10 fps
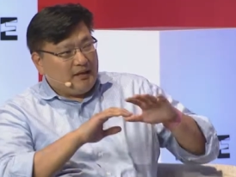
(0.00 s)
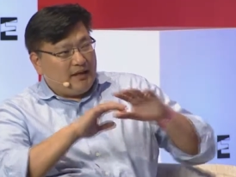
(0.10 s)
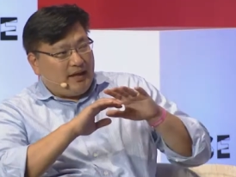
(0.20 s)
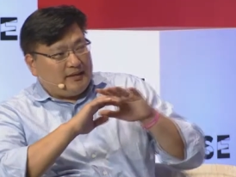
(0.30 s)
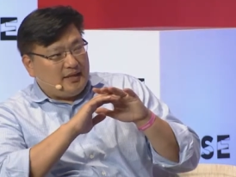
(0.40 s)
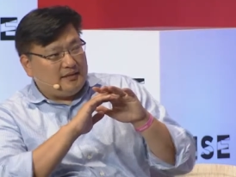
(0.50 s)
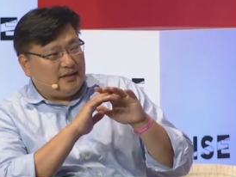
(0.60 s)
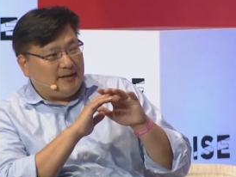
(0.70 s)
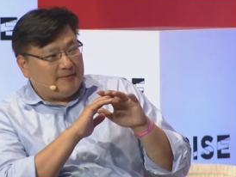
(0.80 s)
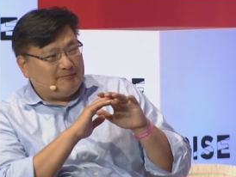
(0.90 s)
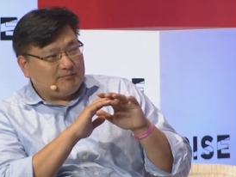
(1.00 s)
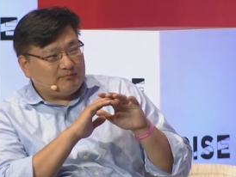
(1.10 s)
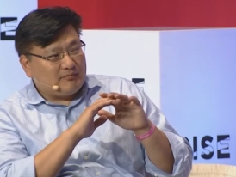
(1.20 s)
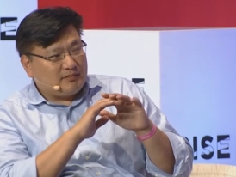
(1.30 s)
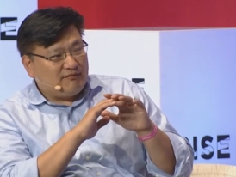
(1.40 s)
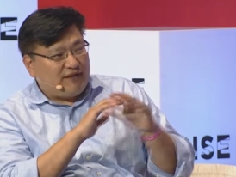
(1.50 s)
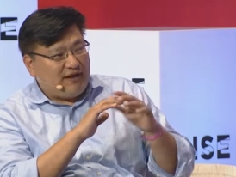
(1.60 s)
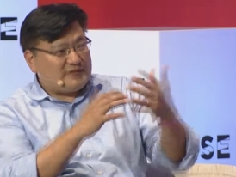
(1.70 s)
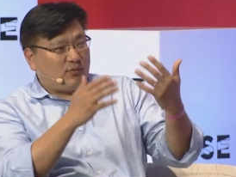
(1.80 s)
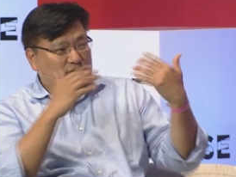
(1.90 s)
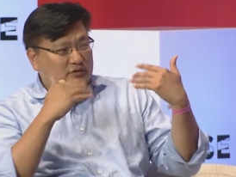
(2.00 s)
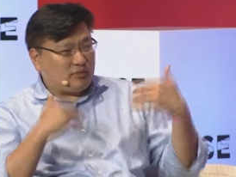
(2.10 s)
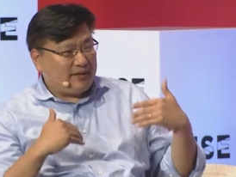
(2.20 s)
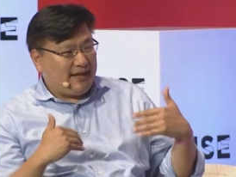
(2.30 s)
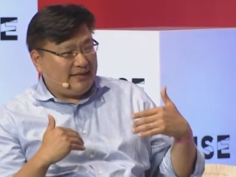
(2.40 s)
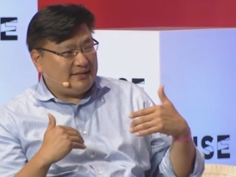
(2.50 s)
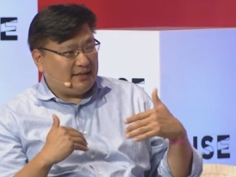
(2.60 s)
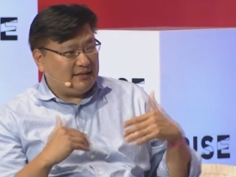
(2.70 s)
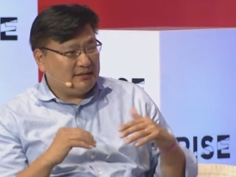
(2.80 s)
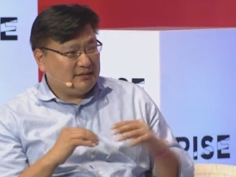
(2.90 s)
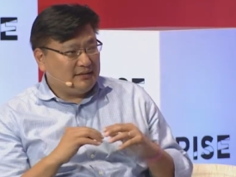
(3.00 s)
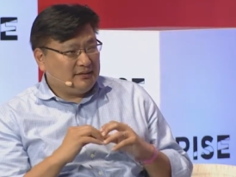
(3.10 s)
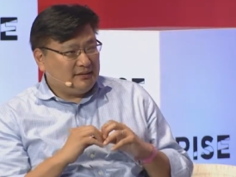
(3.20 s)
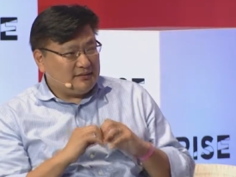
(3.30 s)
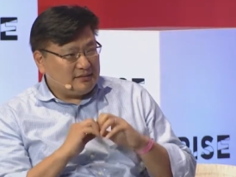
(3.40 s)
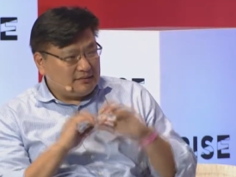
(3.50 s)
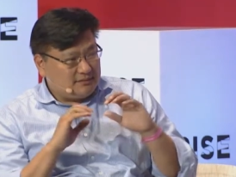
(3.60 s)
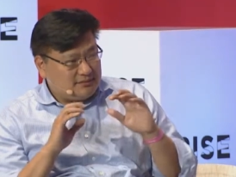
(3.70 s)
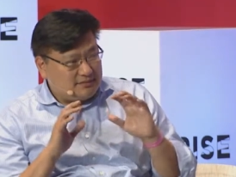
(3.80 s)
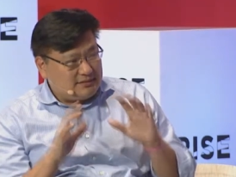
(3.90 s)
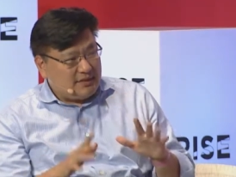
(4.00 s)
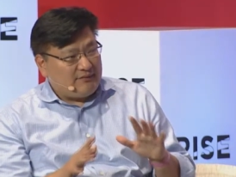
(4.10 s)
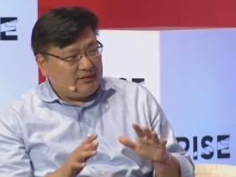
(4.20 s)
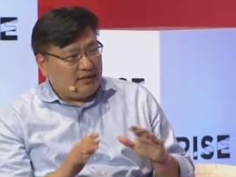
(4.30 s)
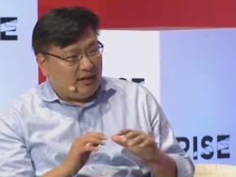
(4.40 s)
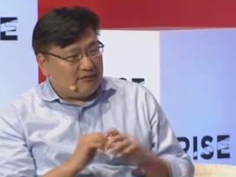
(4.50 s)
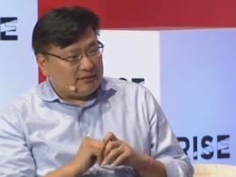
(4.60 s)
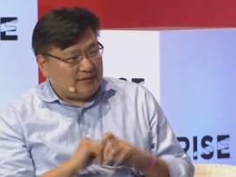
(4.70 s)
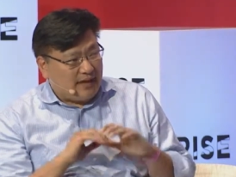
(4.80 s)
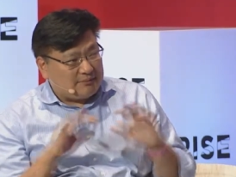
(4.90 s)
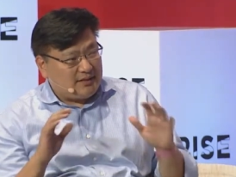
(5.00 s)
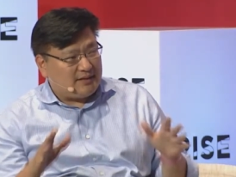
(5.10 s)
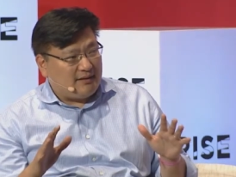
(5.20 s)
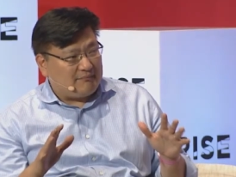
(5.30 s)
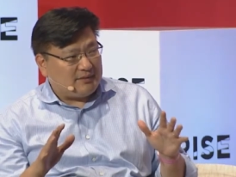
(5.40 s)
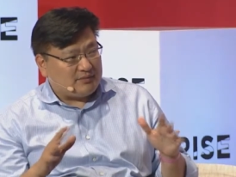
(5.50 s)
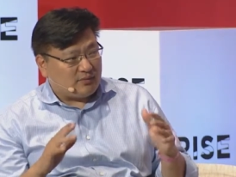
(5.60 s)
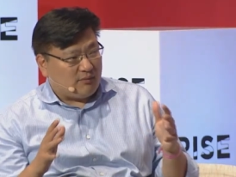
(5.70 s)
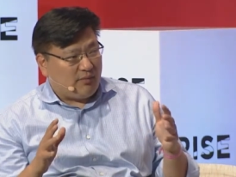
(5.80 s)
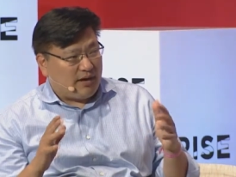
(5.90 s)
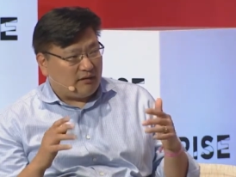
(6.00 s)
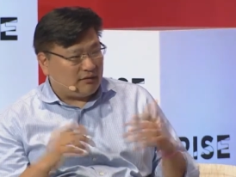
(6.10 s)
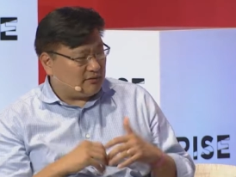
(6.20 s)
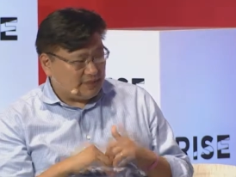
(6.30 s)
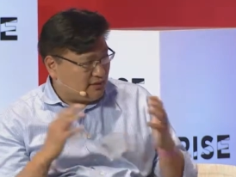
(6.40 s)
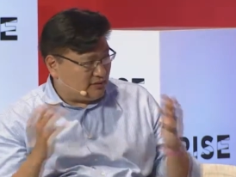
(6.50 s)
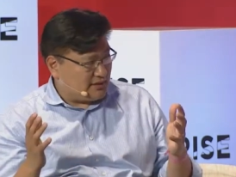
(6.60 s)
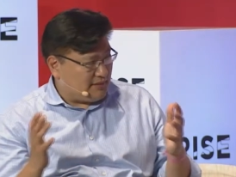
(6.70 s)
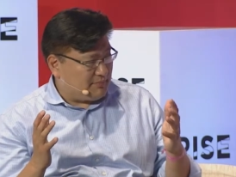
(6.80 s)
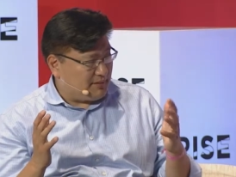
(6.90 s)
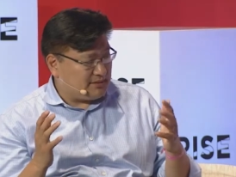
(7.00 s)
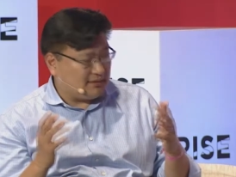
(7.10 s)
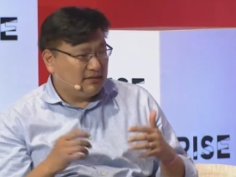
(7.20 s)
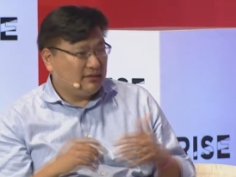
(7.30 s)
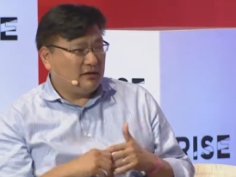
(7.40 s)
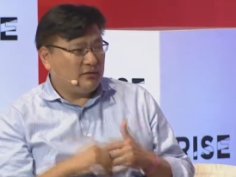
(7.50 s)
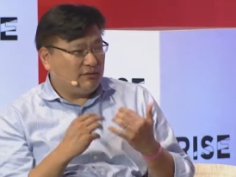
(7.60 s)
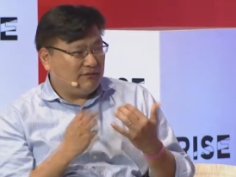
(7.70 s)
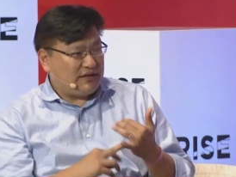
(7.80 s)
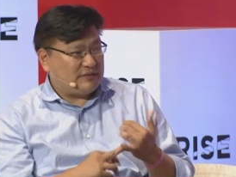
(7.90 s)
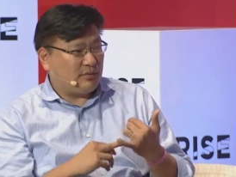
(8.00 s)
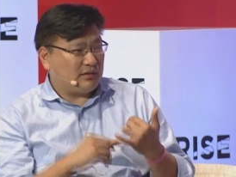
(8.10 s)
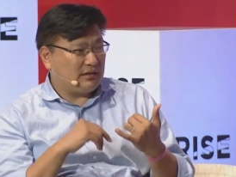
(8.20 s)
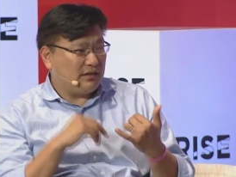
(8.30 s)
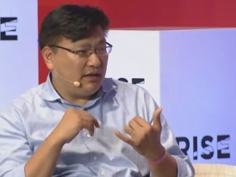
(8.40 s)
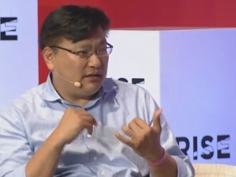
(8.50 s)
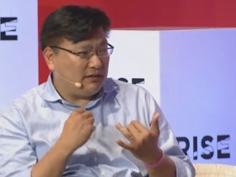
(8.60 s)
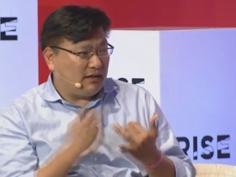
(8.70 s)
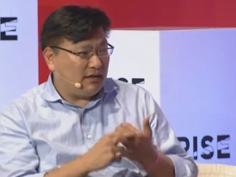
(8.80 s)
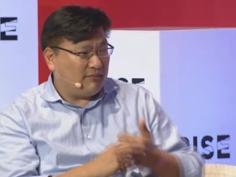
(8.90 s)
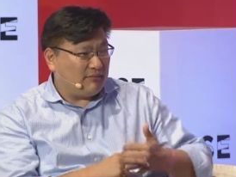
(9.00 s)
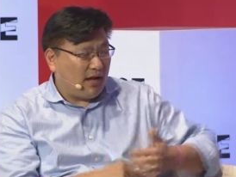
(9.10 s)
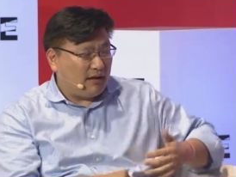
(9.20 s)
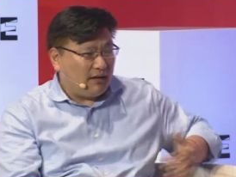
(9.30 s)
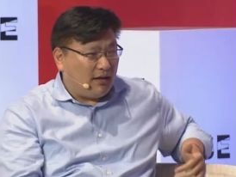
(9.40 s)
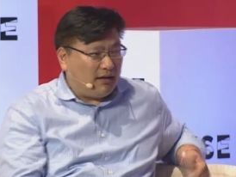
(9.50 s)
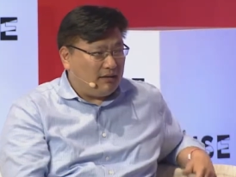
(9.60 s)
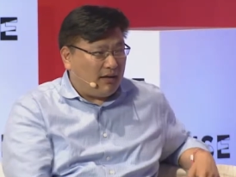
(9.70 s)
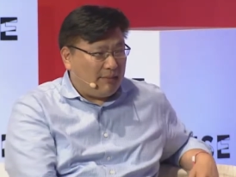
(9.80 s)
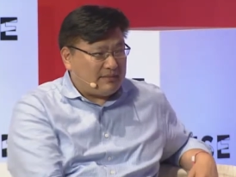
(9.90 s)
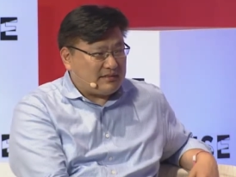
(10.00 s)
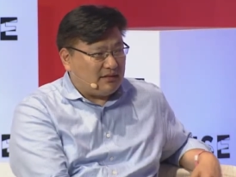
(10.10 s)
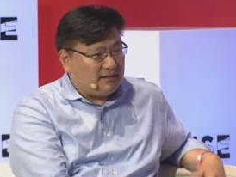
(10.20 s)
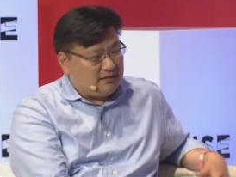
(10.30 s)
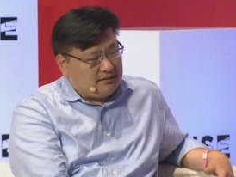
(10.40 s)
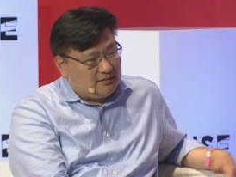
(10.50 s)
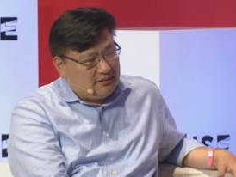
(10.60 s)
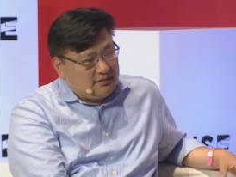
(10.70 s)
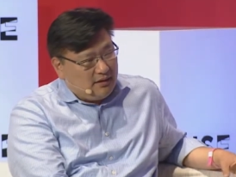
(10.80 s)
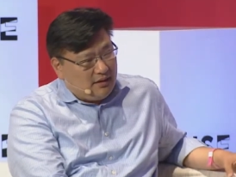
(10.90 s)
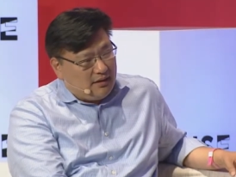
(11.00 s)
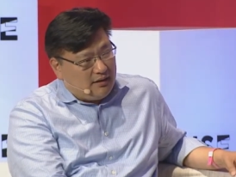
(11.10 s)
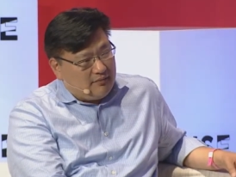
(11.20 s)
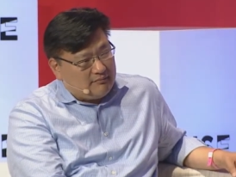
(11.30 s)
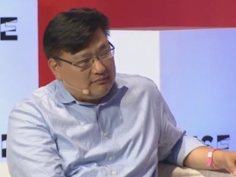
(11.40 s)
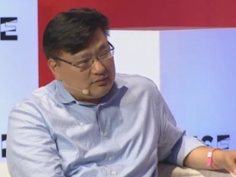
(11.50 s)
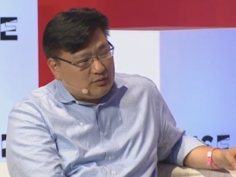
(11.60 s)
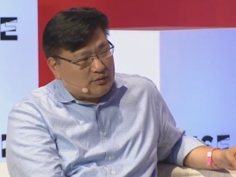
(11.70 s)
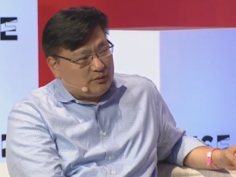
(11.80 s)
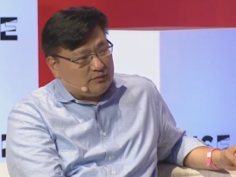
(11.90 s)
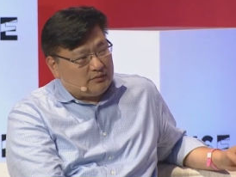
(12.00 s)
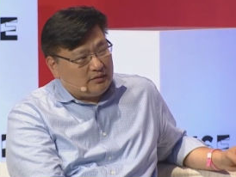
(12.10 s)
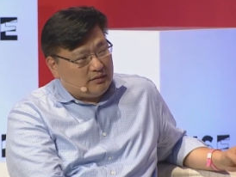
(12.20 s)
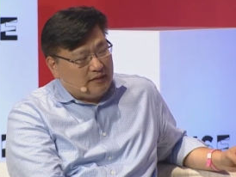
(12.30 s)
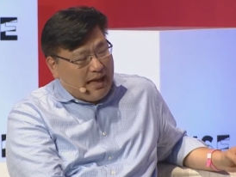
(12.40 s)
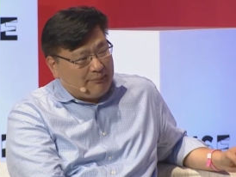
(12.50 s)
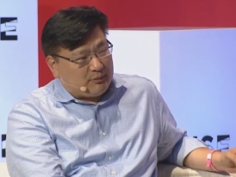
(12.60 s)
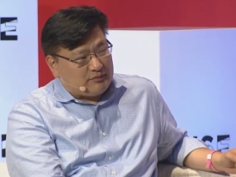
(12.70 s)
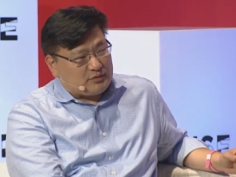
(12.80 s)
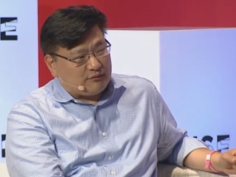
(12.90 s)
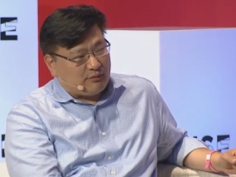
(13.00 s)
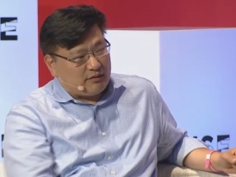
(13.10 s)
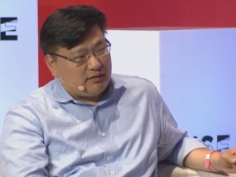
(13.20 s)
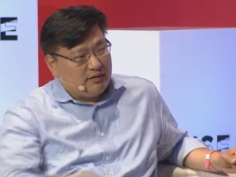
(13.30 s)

And then um, fast forward to 2018, seven of the top 10 companies worldwide are all technology companies, including Facebook and uh, uh, uh, Amazon and um, Google and, and, Apple and so forth.